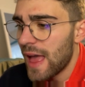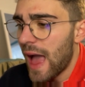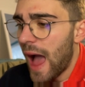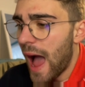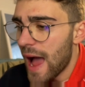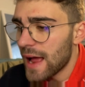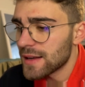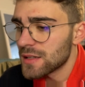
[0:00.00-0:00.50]

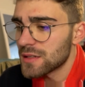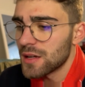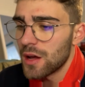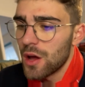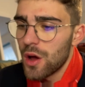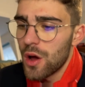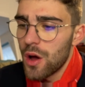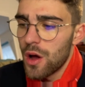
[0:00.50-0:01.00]
And
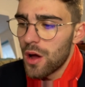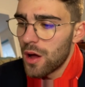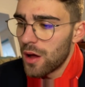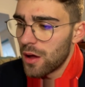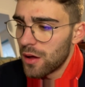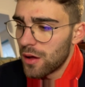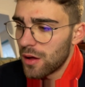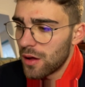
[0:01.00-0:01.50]

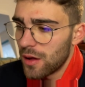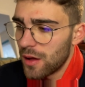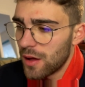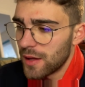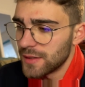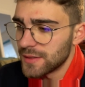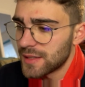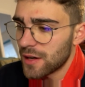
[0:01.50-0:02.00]

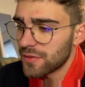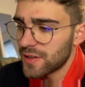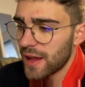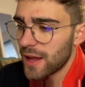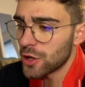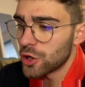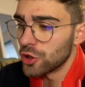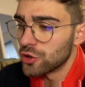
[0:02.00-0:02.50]
instead of
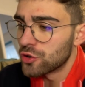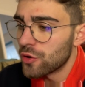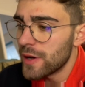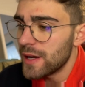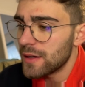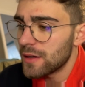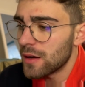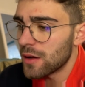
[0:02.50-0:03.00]
saying could
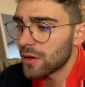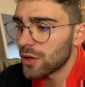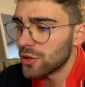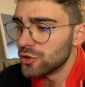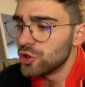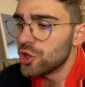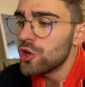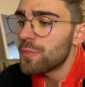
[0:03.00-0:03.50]
greet,
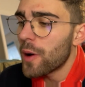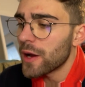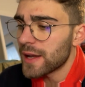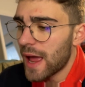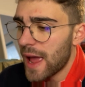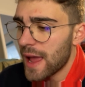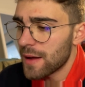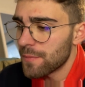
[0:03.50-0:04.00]
knew by
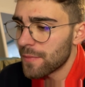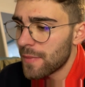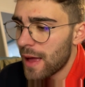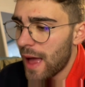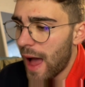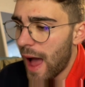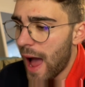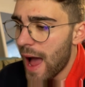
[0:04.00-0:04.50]
name,
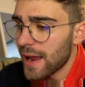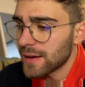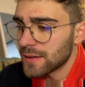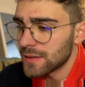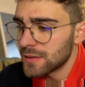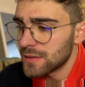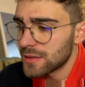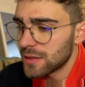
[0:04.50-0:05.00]

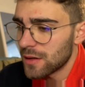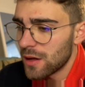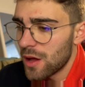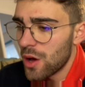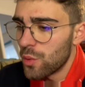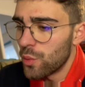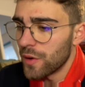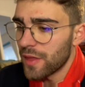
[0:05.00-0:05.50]
and
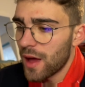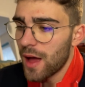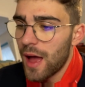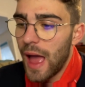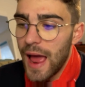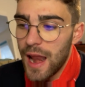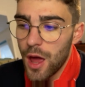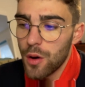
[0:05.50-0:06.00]
with a
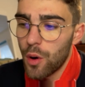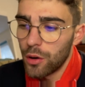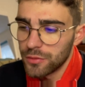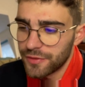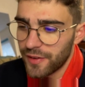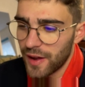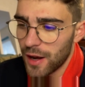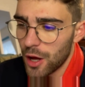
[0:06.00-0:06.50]
hello old
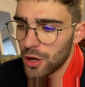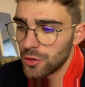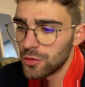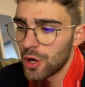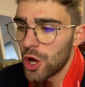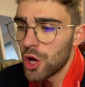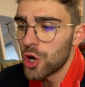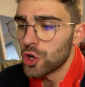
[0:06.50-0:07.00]
fellow,
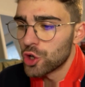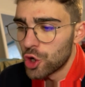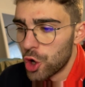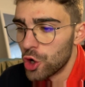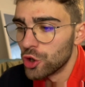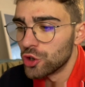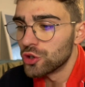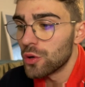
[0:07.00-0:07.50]

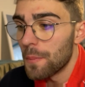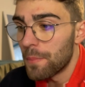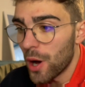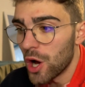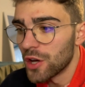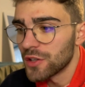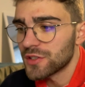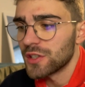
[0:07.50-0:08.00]
could
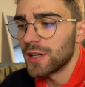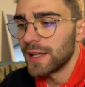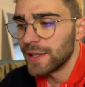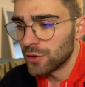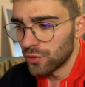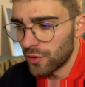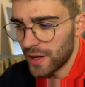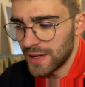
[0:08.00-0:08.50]
personally
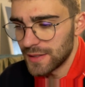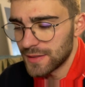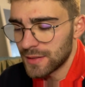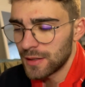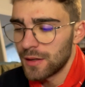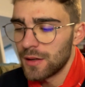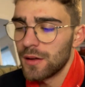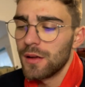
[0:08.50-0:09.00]
greet.
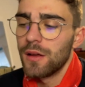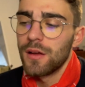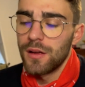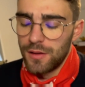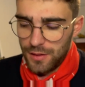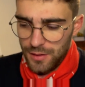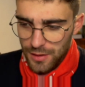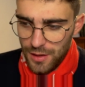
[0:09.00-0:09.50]

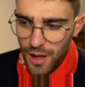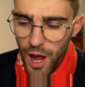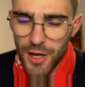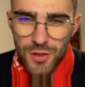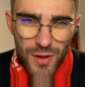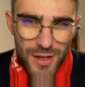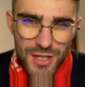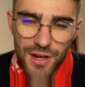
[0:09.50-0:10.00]
I
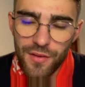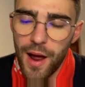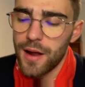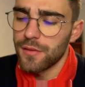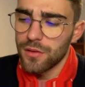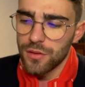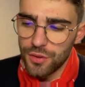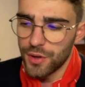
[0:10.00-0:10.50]
switched it
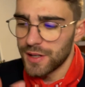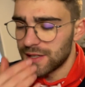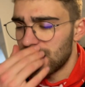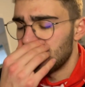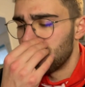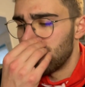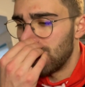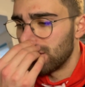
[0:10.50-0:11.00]
around, thought it
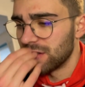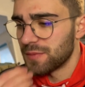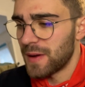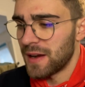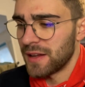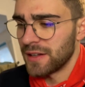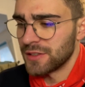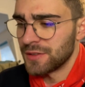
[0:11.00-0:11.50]
sounded better in
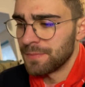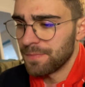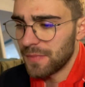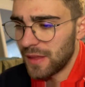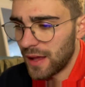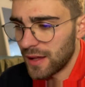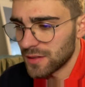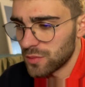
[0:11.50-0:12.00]
Spanish.
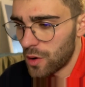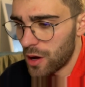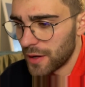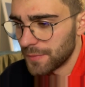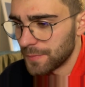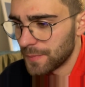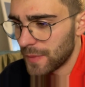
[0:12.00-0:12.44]
That's why.